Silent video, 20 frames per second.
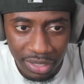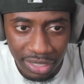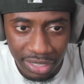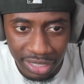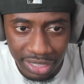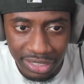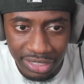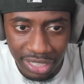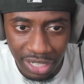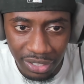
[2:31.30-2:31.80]

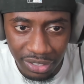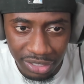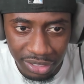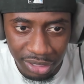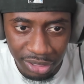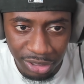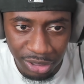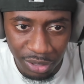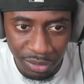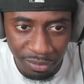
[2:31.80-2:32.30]
He sound
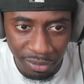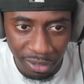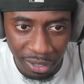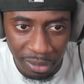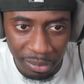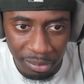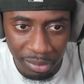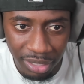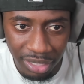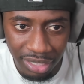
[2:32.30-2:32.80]
good so far,
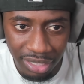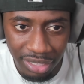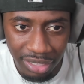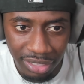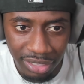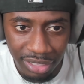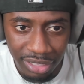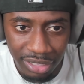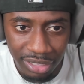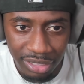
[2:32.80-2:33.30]
man.
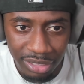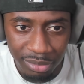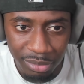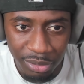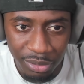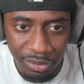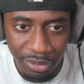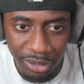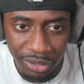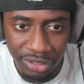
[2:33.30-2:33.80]

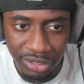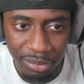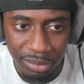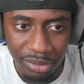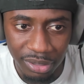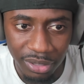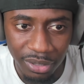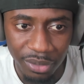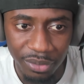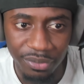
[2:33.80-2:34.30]
Move on
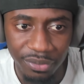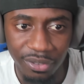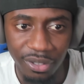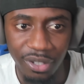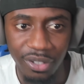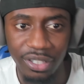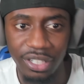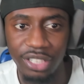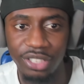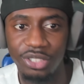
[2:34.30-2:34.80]
something no
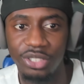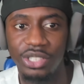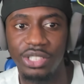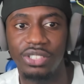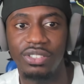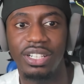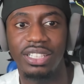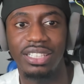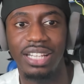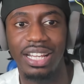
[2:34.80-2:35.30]
flaw, get you
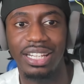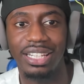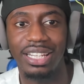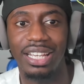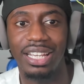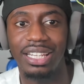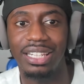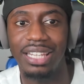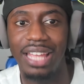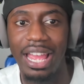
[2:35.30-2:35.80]
stretched. I
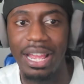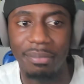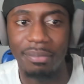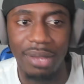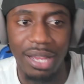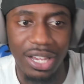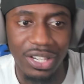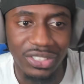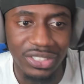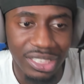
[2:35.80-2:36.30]
can't lack
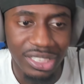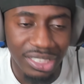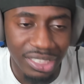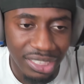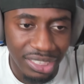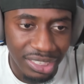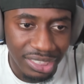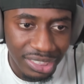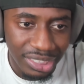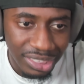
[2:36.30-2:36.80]
mine still in
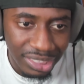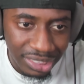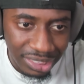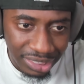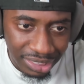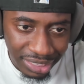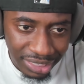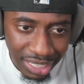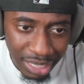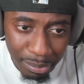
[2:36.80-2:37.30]
the
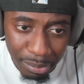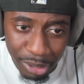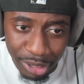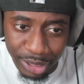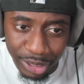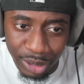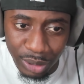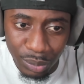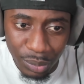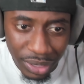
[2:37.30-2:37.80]
hood. Keep it
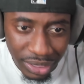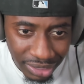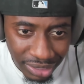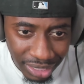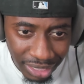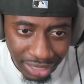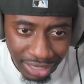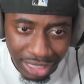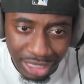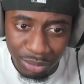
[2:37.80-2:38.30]
switching.
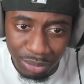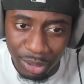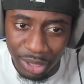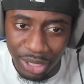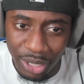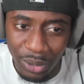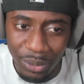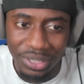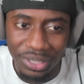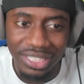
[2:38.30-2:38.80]
It comes with
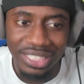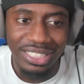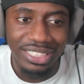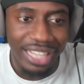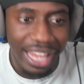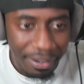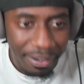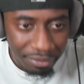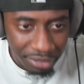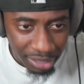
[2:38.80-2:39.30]
no
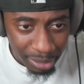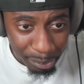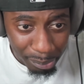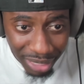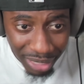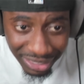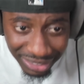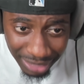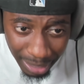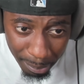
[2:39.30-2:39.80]
safety.
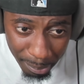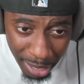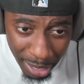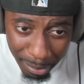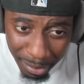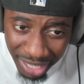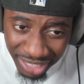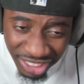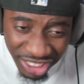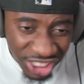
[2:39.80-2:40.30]
Plus, I pay
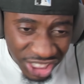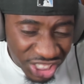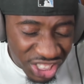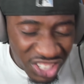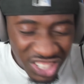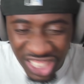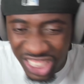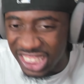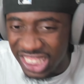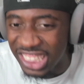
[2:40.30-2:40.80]
my
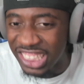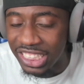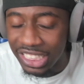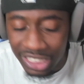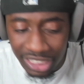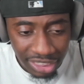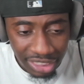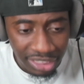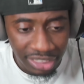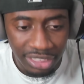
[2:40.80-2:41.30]
security
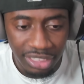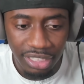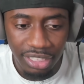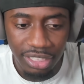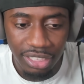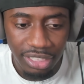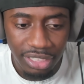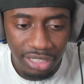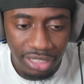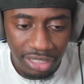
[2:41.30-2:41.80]
good.
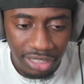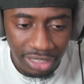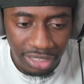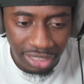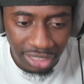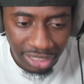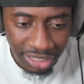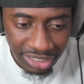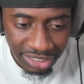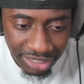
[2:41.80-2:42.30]
You
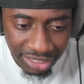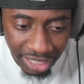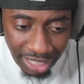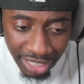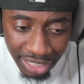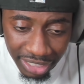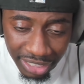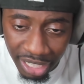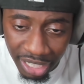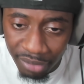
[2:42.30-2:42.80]
know what I'm saying?
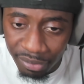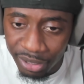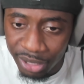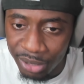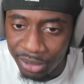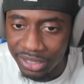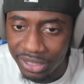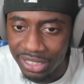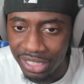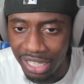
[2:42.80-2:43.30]
He definitely
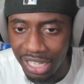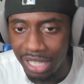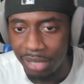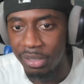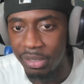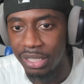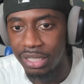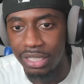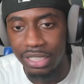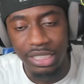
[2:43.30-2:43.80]
on
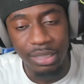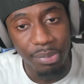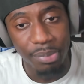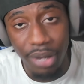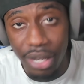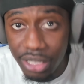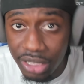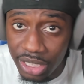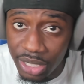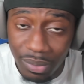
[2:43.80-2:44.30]
timing,
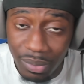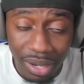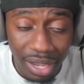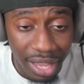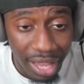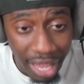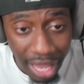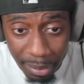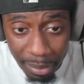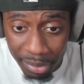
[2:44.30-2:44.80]
especially what
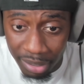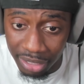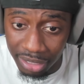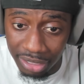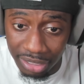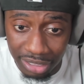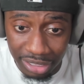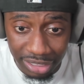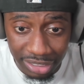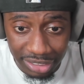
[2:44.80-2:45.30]
happened.
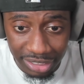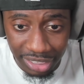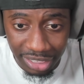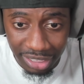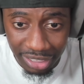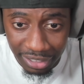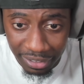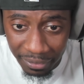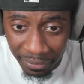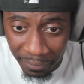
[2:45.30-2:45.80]
You know what I'm
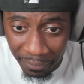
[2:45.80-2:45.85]
saying?